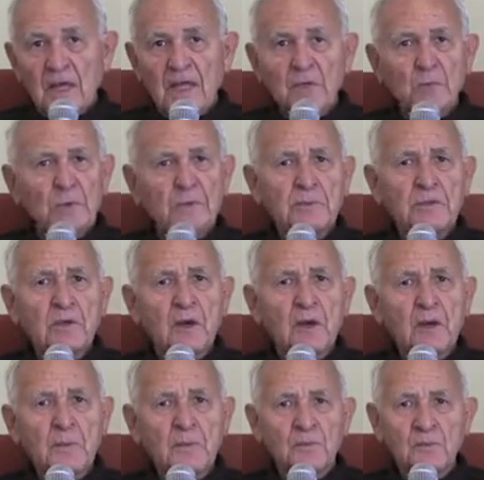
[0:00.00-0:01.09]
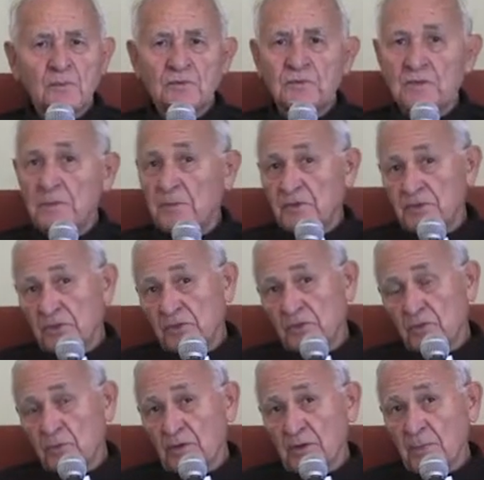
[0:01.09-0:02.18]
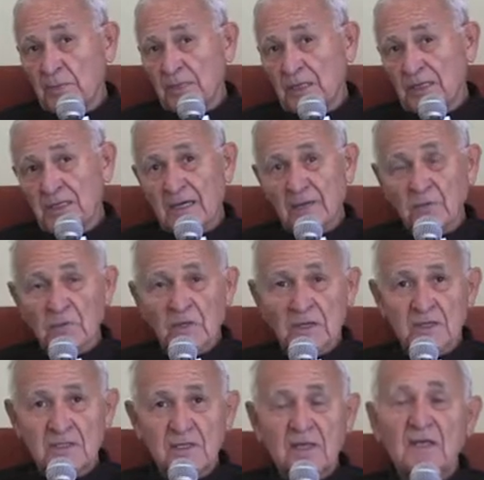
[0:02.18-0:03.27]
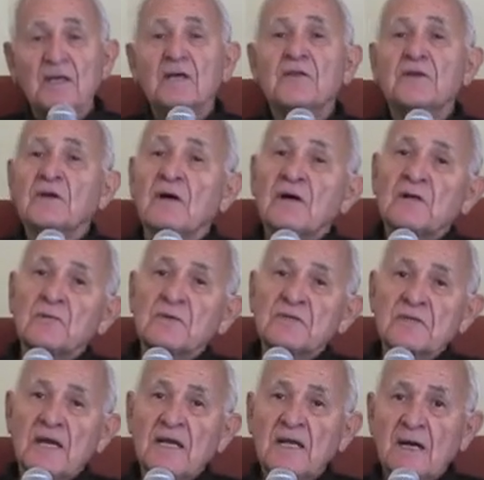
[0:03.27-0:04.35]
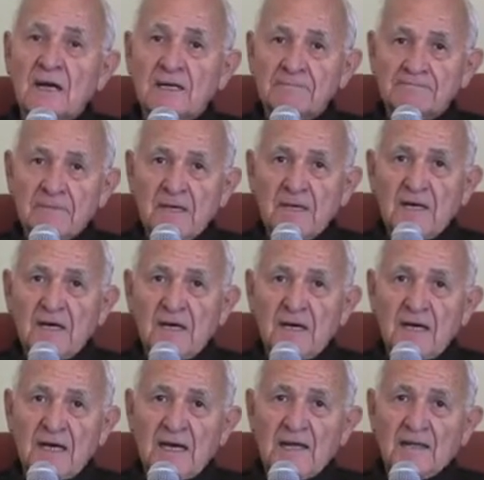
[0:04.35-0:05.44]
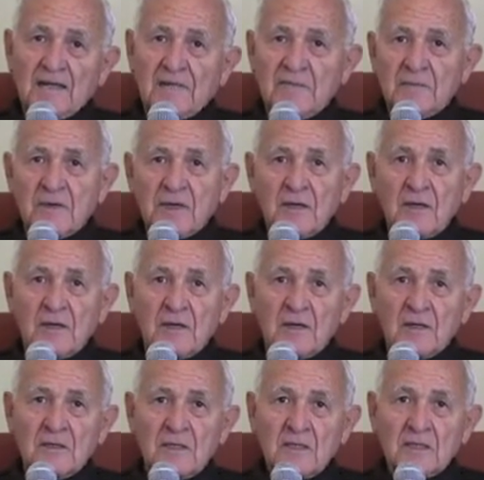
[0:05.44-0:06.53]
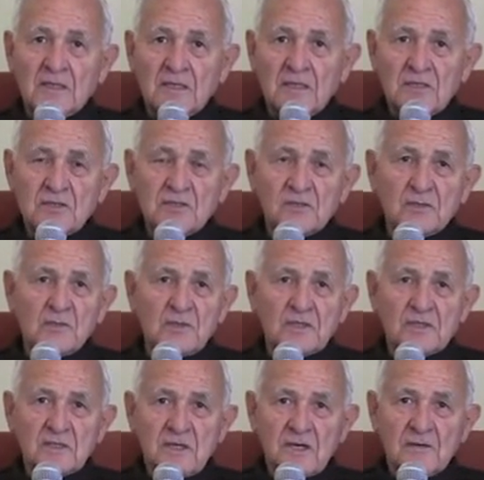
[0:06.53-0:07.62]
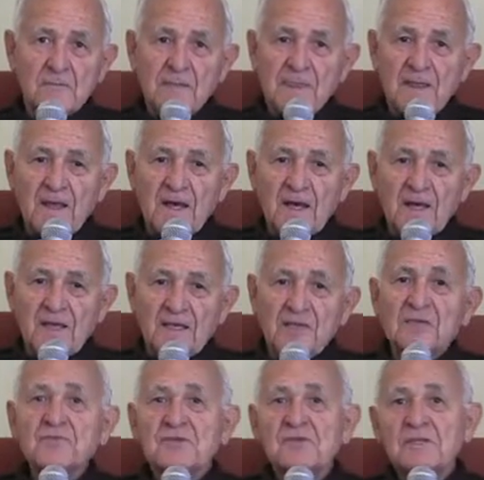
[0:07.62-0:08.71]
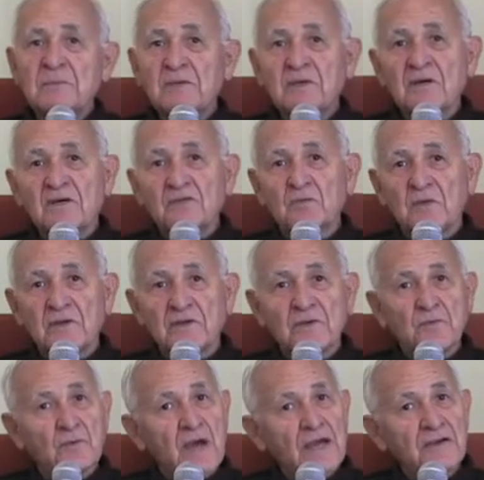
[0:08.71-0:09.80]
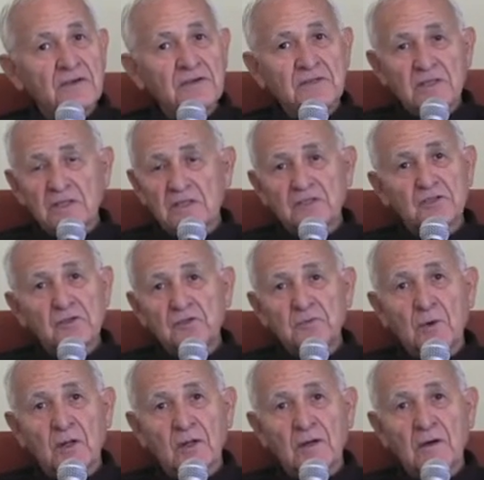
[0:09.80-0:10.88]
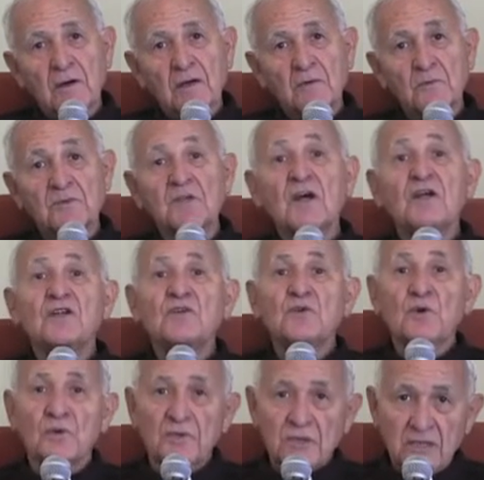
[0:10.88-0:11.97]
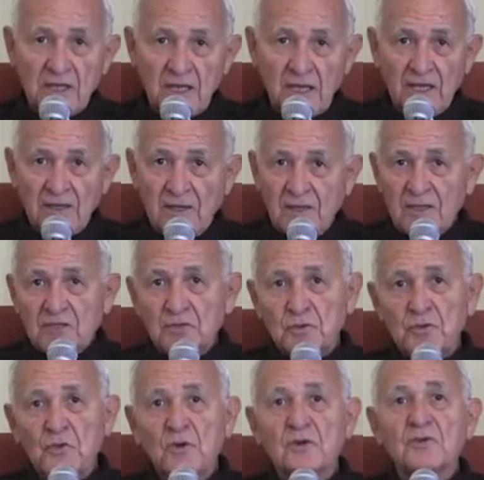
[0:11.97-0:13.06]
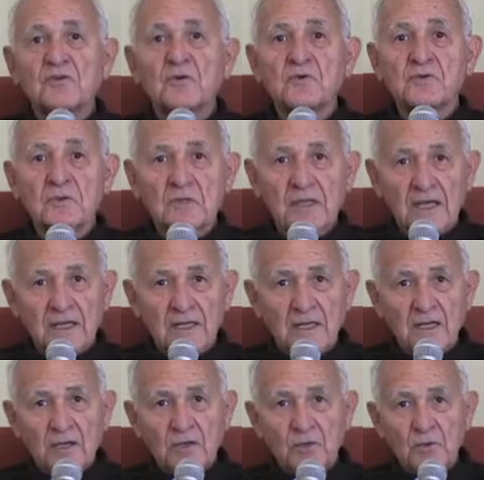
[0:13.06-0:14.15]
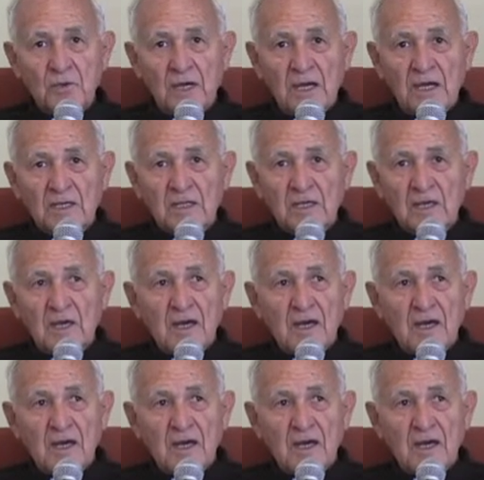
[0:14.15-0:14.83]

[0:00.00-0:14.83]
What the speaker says: and we would carpool to the position where the picket line was. The car in which I got given my car keys to was interesting because one of the riders in this small car was Dorothy Day, New York socialite, who had